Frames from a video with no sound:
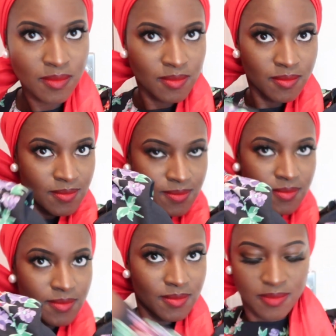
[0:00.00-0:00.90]
bring it
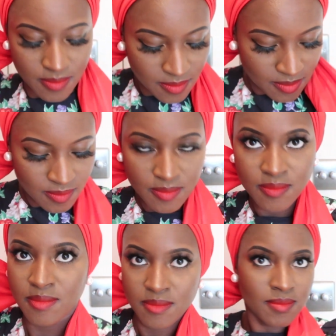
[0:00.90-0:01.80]
over to the other
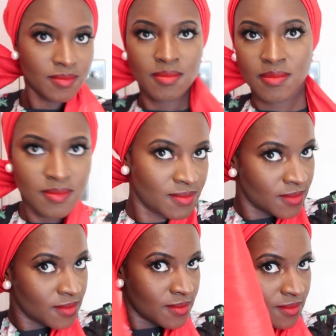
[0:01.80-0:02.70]
side, laying it